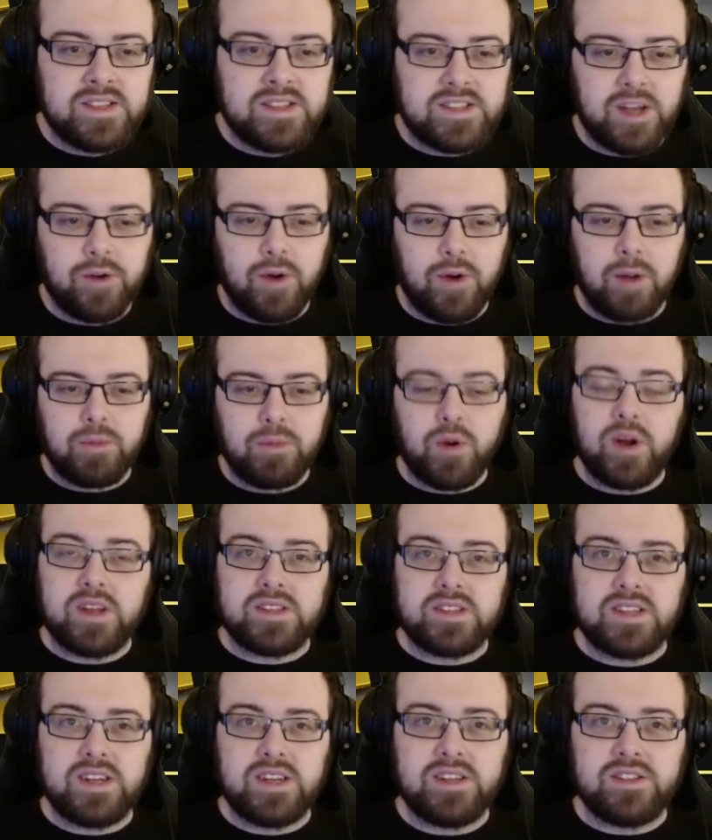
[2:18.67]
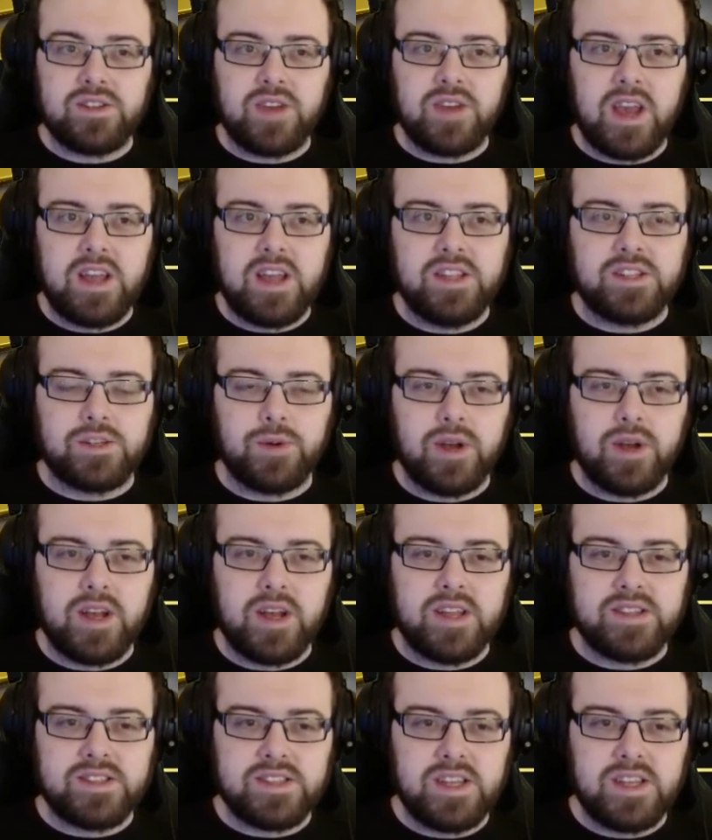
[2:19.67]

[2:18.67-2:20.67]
So I'm quite excited to get into it and